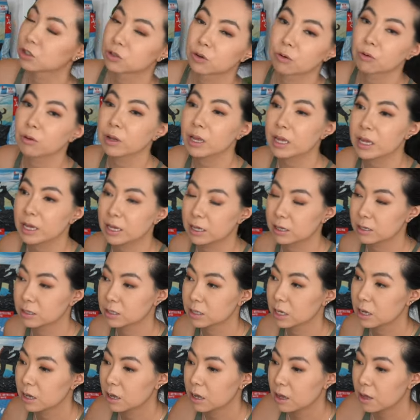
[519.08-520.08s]
truly
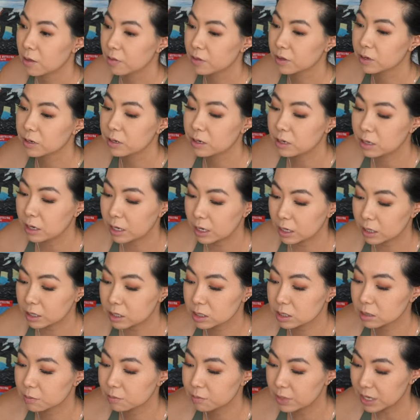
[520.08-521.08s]
is the
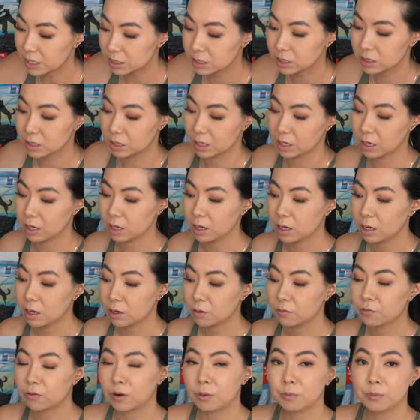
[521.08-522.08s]
next best thing
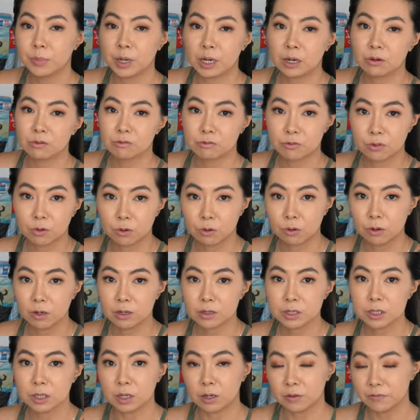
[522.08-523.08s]
from being raw.
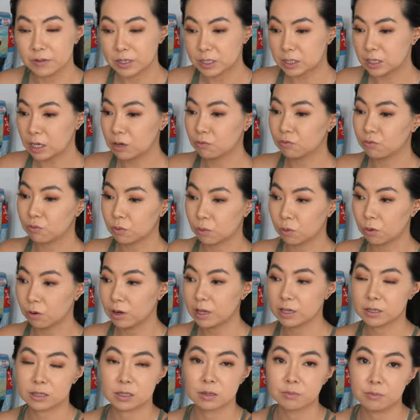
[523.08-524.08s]
So obviously raw
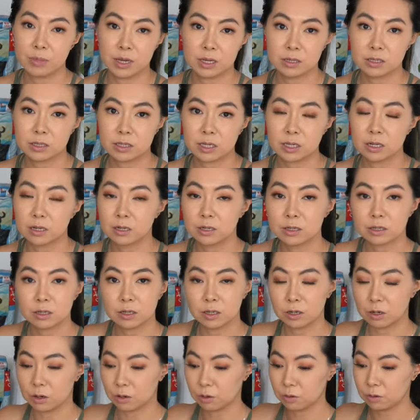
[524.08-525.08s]
is the best. It is,
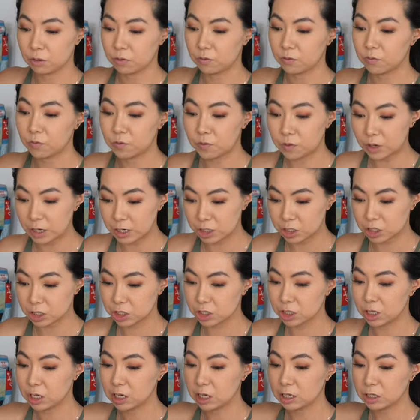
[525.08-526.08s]
you know,
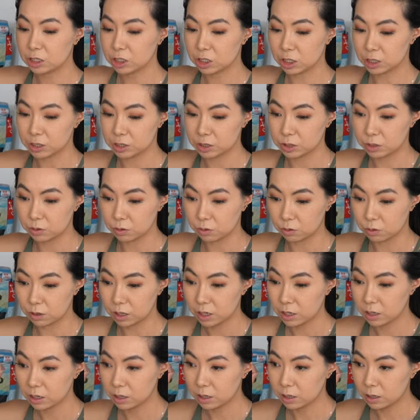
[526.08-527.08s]
fresh, just your
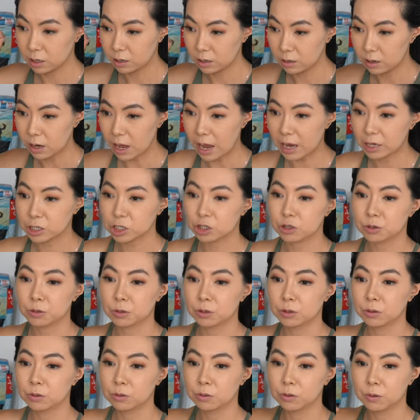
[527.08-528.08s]

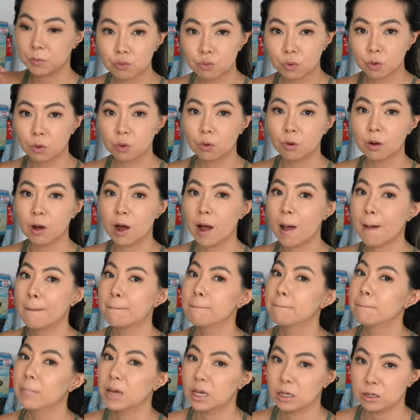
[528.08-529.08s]
natural raw
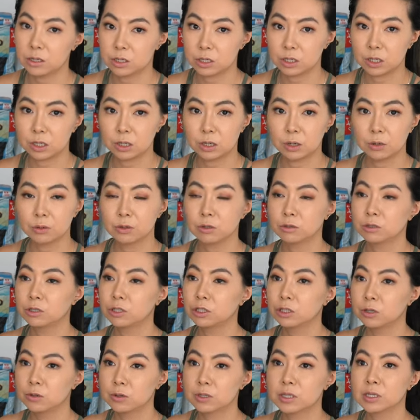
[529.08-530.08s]
meat, you know, your
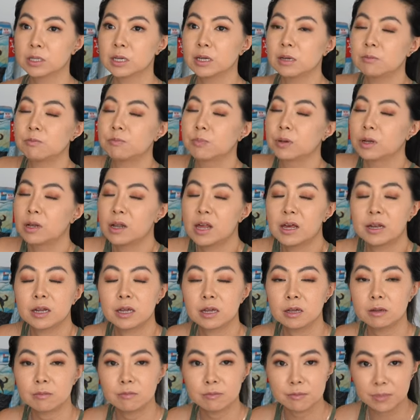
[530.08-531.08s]
juicy
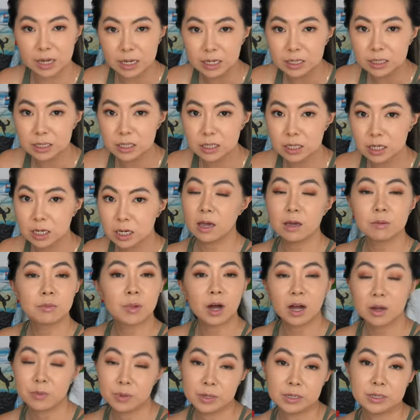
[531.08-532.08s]
bloody meat. In
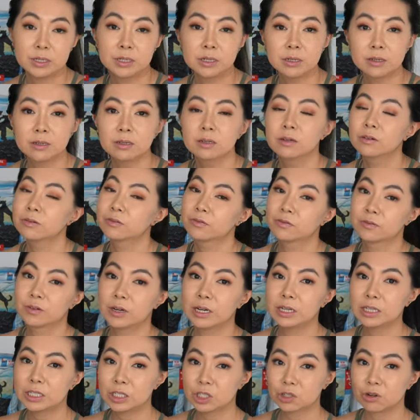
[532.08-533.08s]
my opinion,
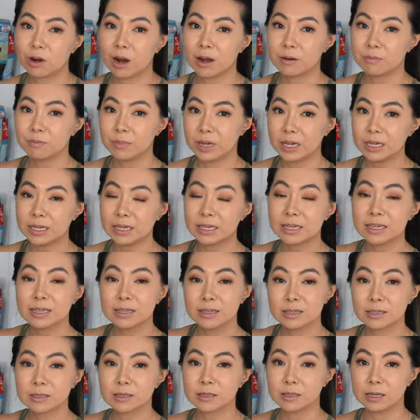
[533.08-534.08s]
freeze-dried meat
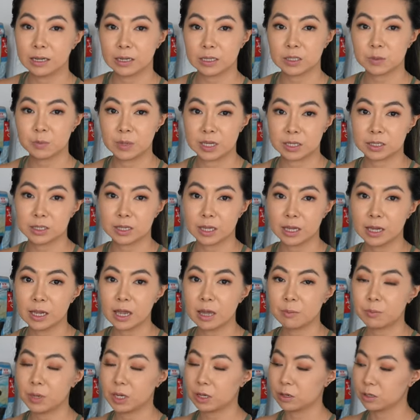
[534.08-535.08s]
is the next best thing,
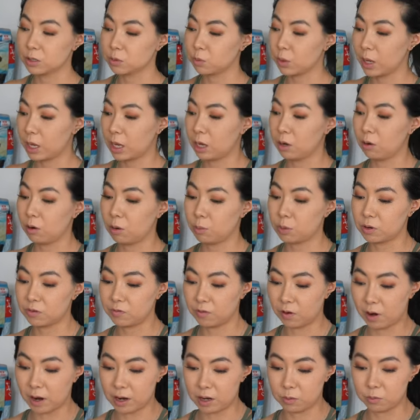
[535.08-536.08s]
and because we cannot
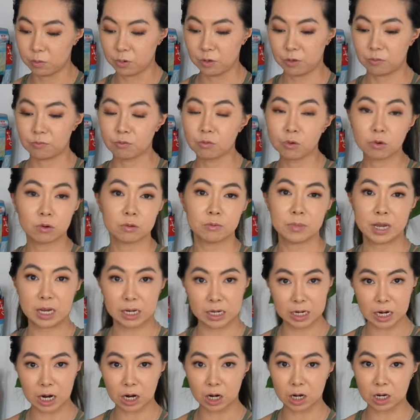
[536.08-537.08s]
provide them with raw
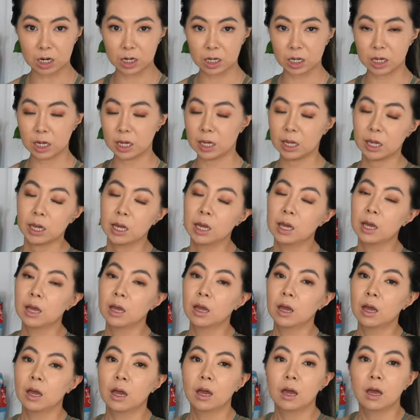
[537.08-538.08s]
meat currently,
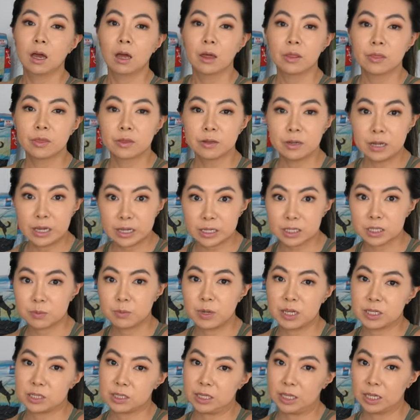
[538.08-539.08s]
the next
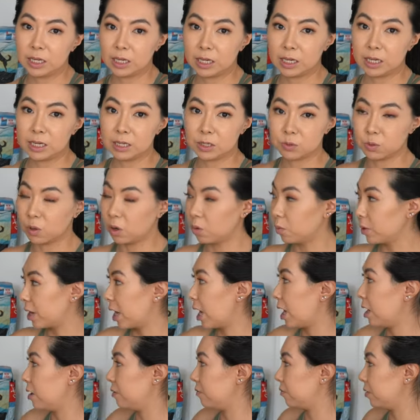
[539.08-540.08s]
best thing is what we
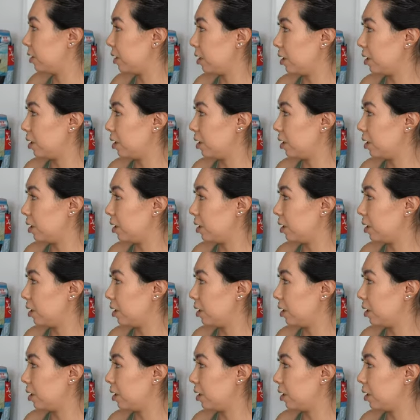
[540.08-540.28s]
have